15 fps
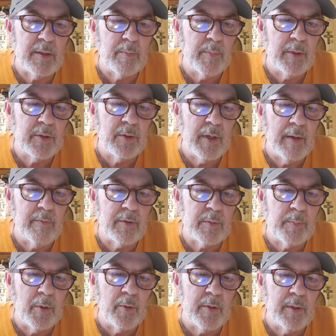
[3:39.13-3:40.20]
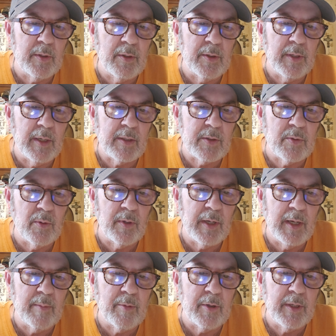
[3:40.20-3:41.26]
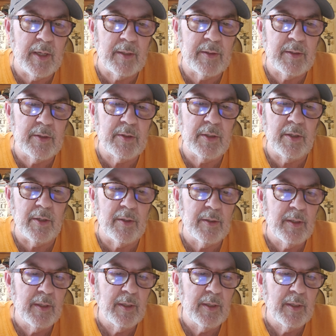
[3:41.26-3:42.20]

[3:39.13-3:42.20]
but you haven't spoken to your next-door neighbor yet this year.